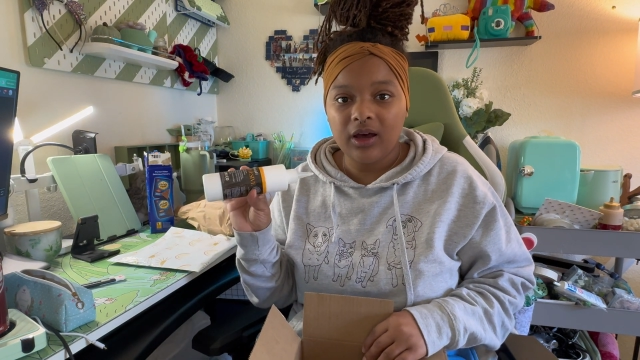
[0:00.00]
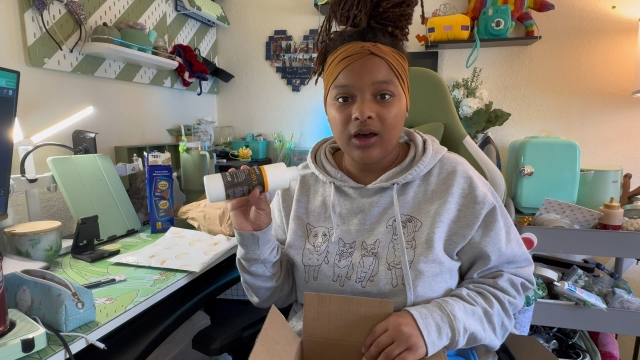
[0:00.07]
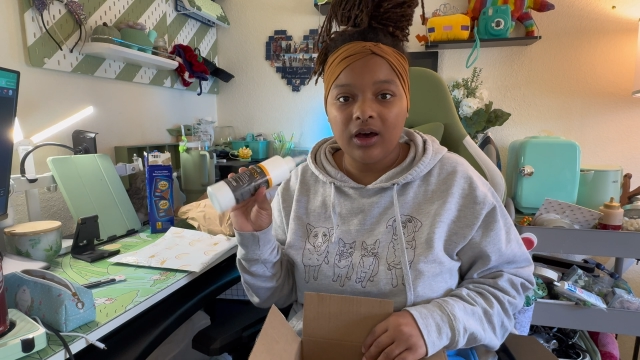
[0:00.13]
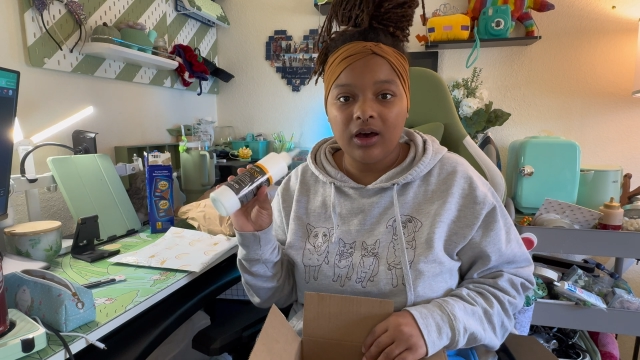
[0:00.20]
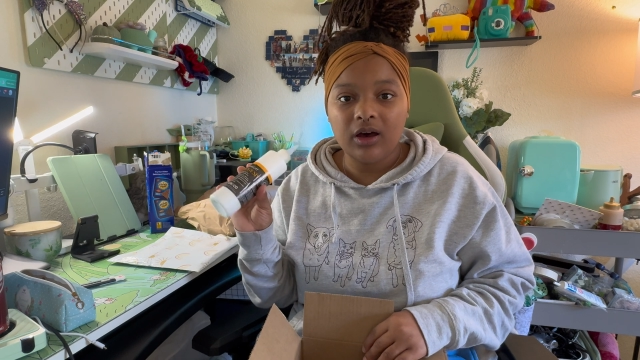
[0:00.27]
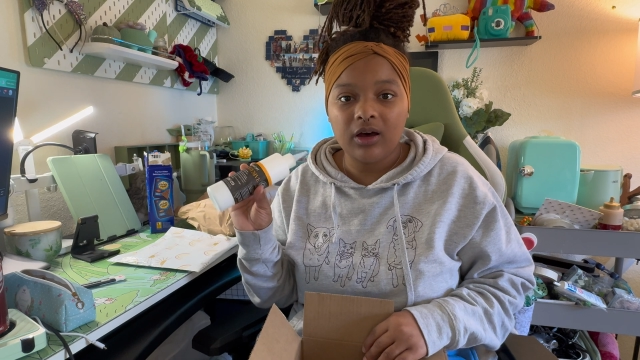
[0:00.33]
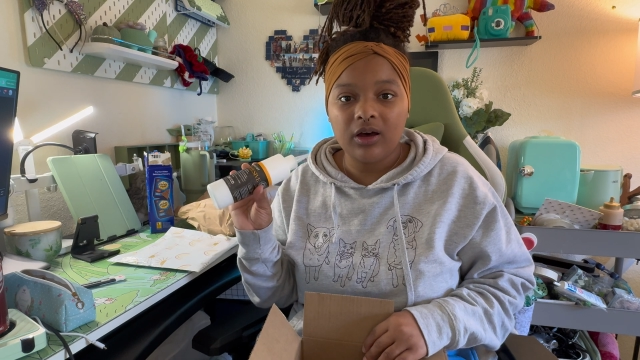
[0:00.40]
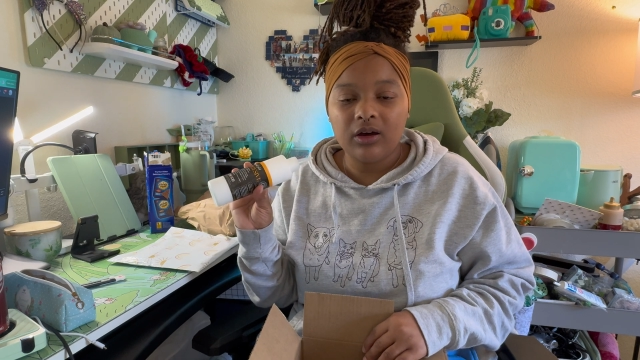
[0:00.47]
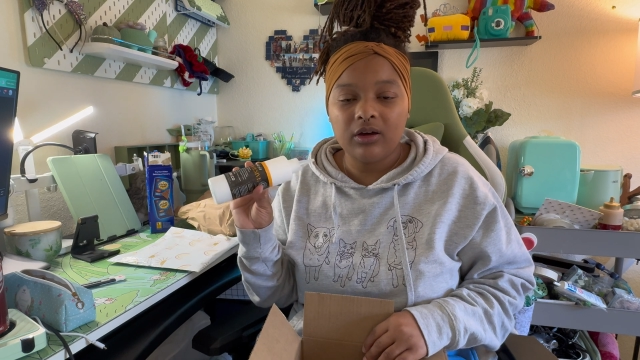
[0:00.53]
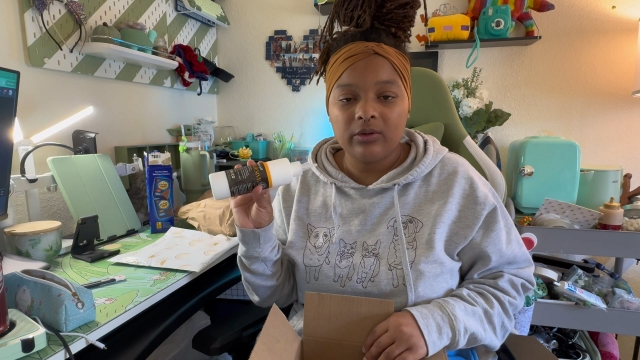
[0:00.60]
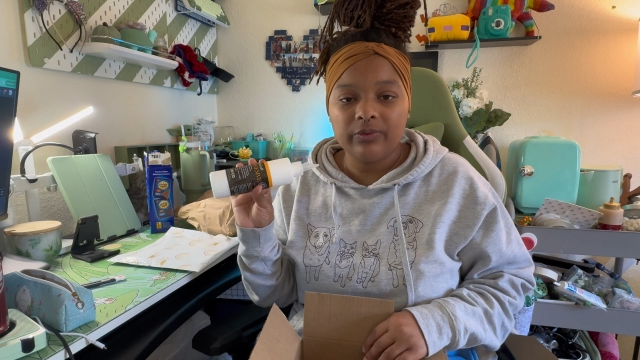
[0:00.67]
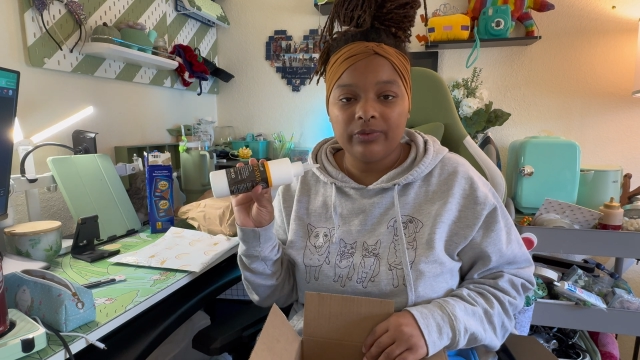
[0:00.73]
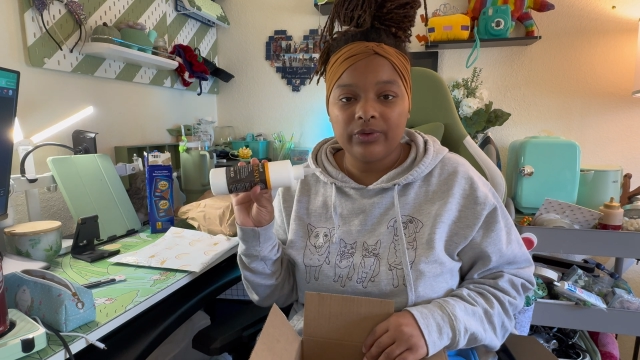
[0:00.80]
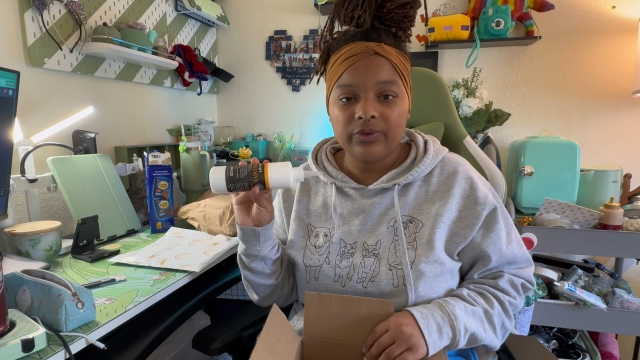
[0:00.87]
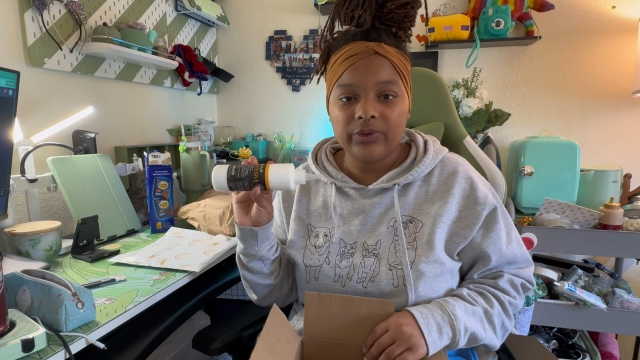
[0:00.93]
of
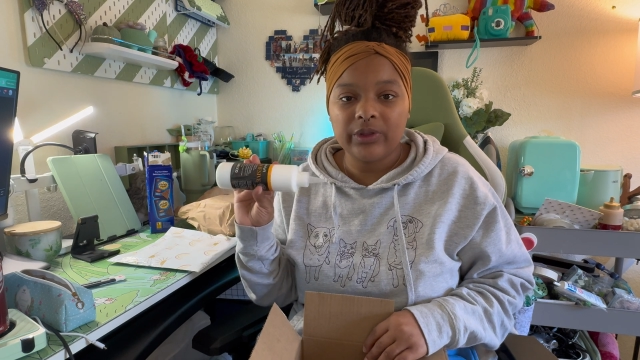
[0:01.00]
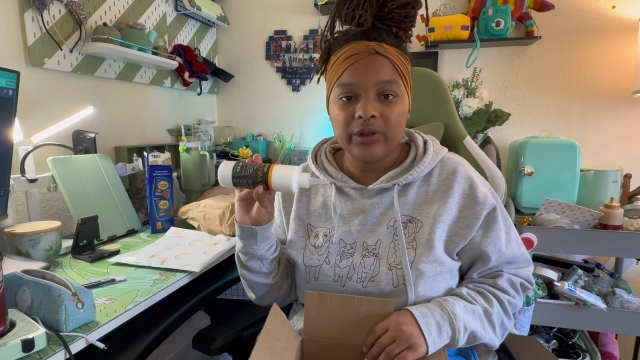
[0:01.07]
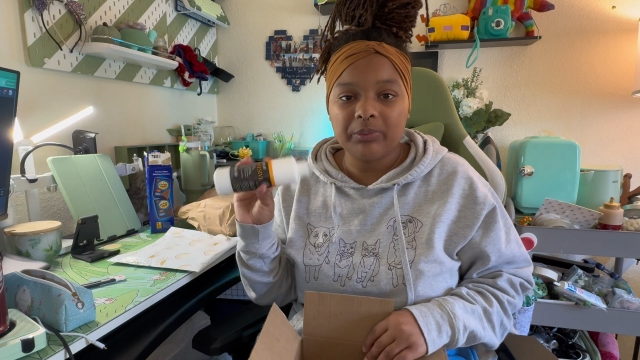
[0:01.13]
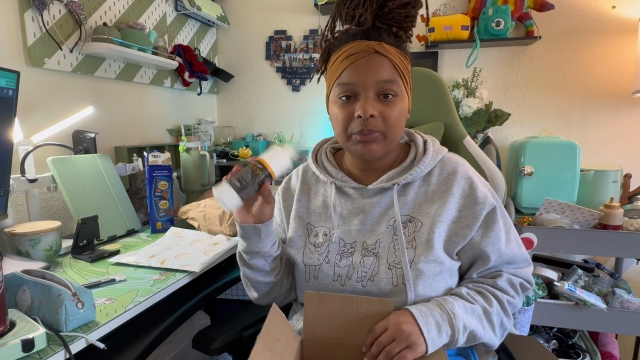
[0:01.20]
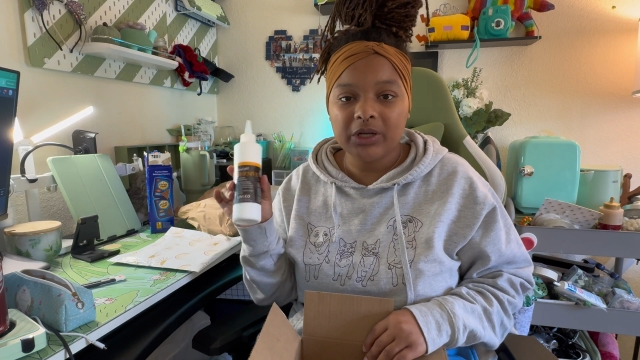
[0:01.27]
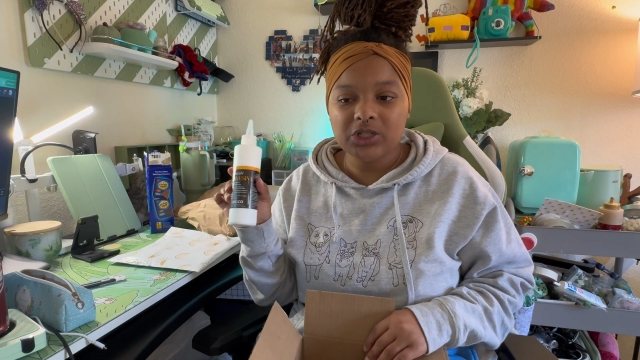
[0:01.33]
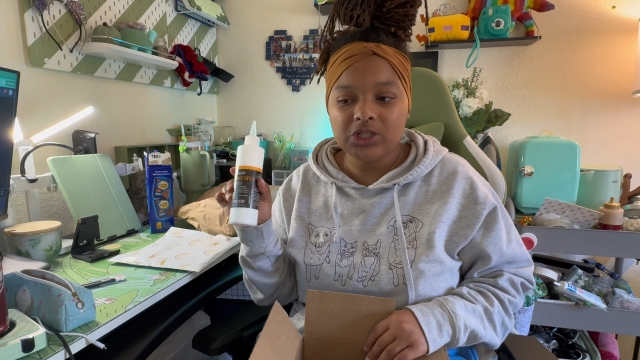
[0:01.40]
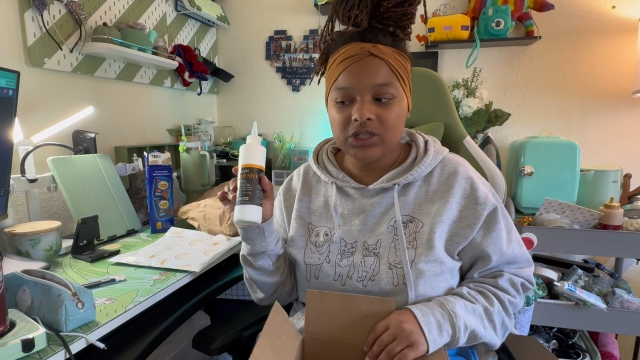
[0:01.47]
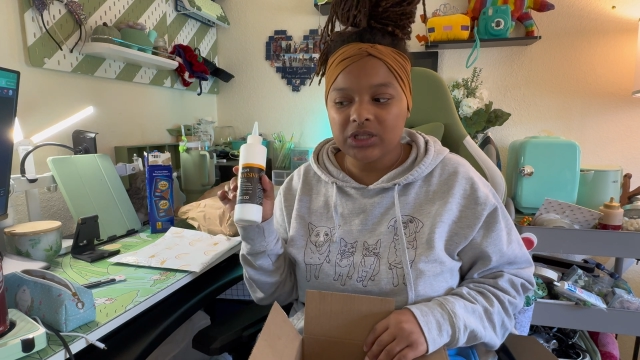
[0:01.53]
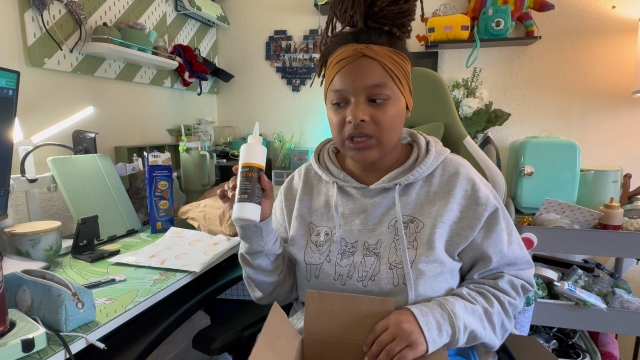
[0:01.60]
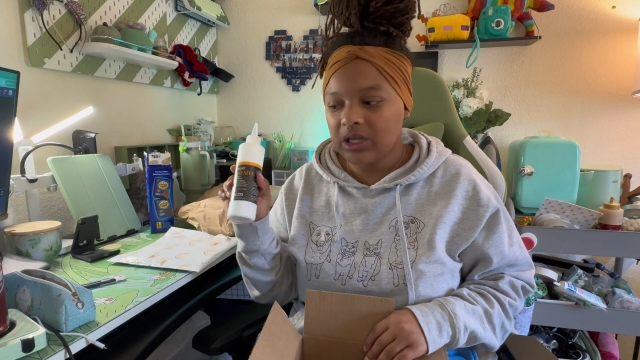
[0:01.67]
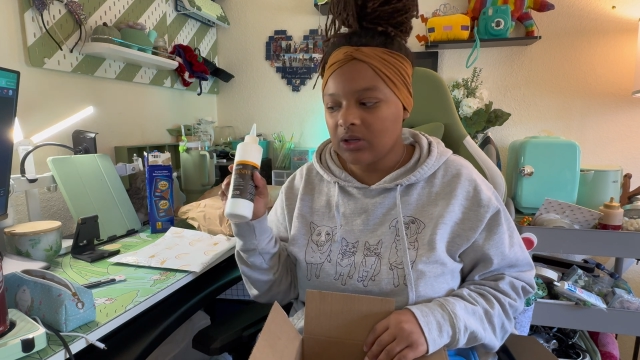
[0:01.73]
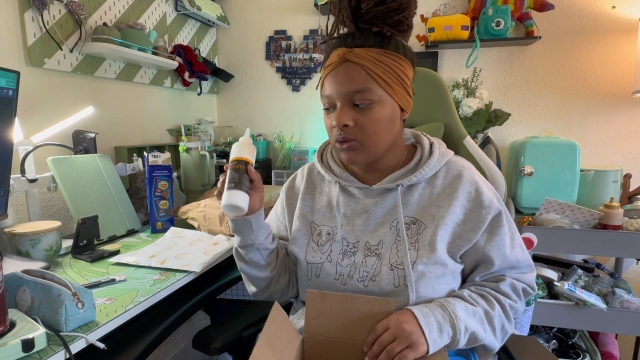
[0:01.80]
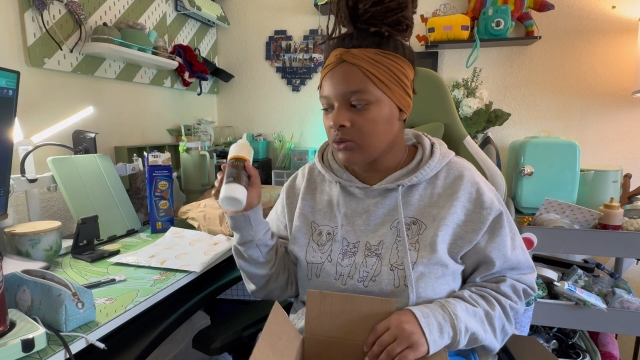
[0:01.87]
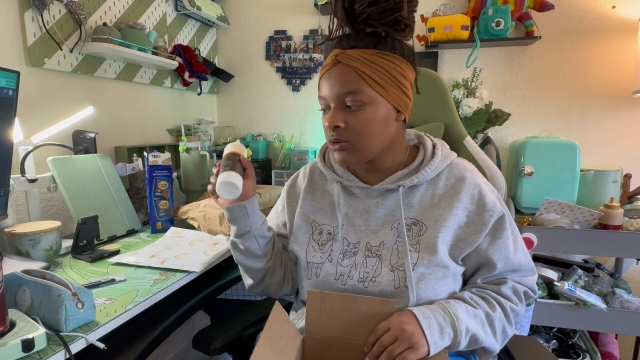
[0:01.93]
the punch
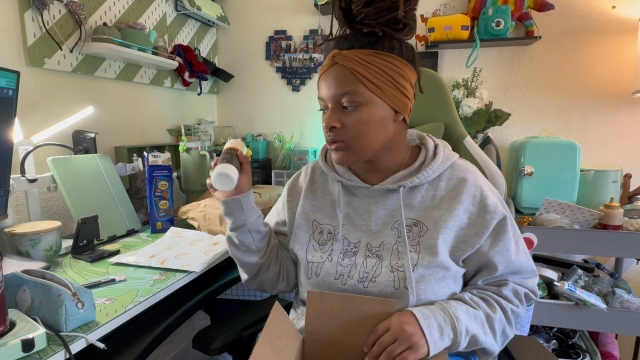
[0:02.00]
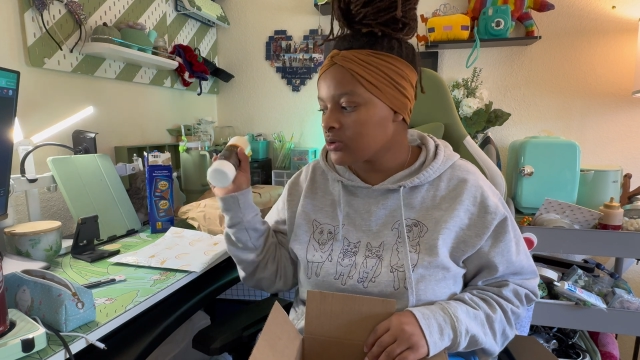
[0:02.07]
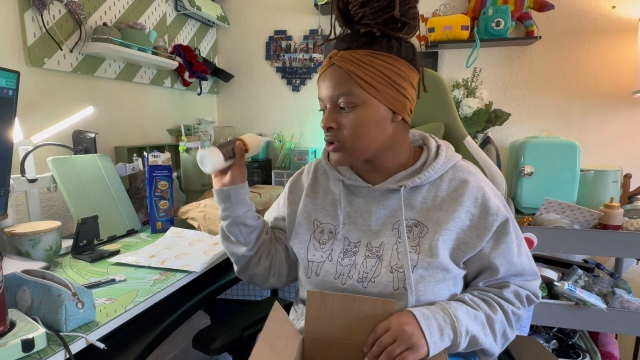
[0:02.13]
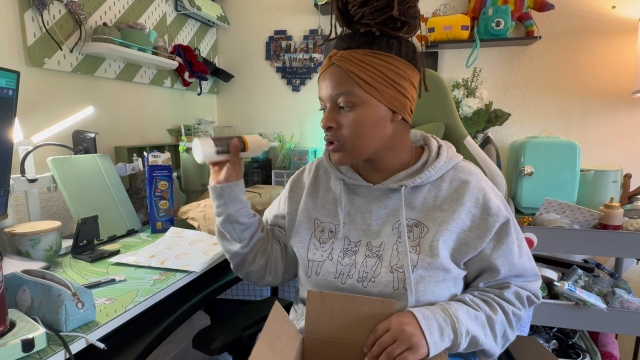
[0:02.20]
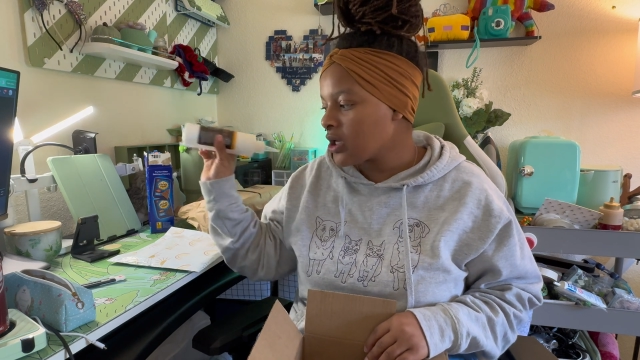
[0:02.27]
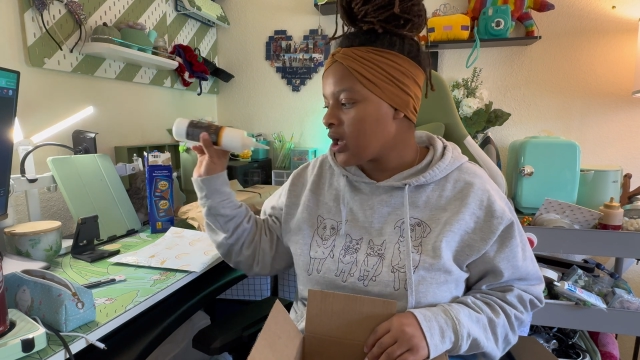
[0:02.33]
needles,